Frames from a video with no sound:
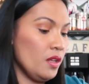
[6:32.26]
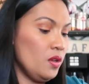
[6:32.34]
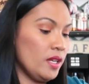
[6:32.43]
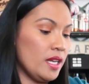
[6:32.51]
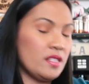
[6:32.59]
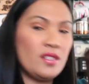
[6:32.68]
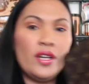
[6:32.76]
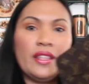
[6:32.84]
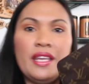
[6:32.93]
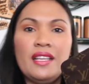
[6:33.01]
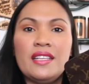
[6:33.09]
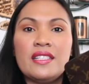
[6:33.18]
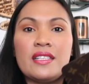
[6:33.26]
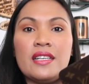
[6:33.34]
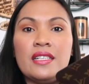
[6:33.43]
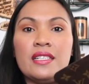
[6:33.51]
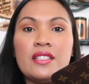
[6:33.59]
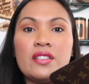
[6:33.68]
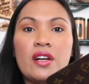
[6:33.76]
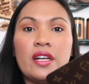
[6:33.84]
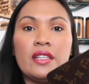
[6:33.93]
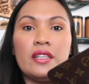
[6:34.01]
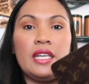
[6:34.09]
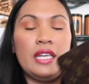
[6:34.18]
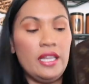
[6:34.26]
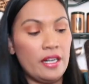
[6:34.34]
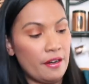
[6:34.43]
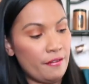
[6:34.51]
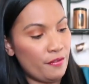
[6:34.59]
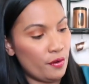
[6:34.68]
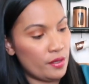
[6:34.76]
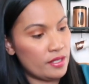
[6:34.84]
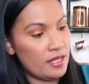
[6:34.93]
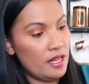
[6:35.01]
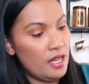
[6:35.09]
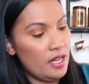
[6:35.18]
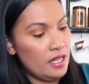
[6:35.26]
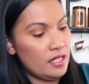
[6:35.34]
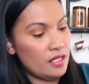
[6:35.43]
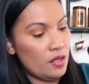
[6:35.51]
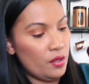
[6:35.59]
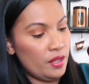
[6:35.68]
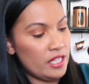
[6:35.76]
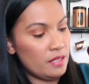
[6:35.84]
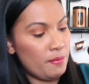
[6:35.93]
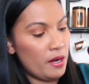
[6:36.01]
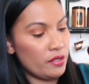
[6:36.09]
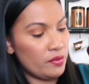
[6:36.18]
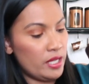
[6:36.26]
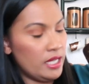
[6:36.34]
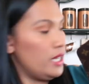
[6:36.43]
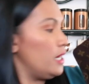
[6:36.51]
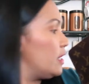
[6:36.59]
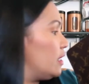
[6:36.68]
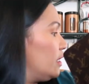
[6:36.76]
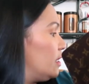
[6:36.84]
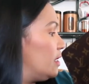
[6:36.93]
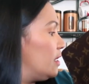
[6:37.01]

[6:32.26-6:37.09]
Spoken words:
Okay, so I think let's start here first. So on this part right here,